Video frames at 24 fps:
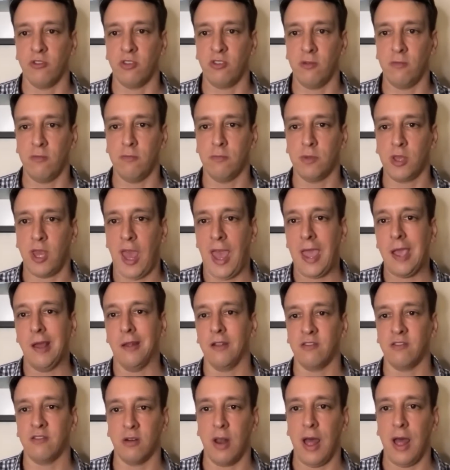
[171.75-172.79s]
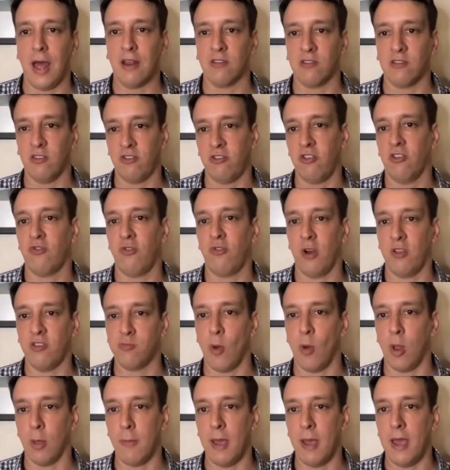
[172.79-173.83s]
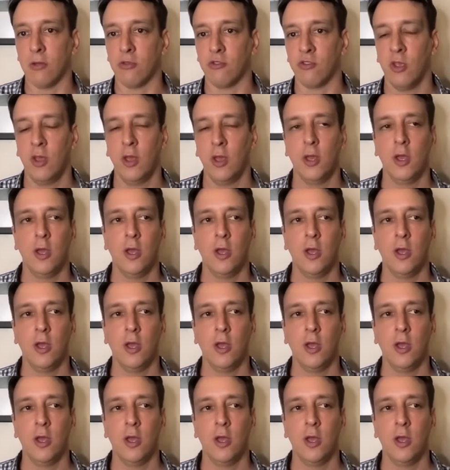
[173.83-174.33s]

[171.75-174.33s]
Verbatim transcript: is in kale, is in lettuce. It's just very small amounts.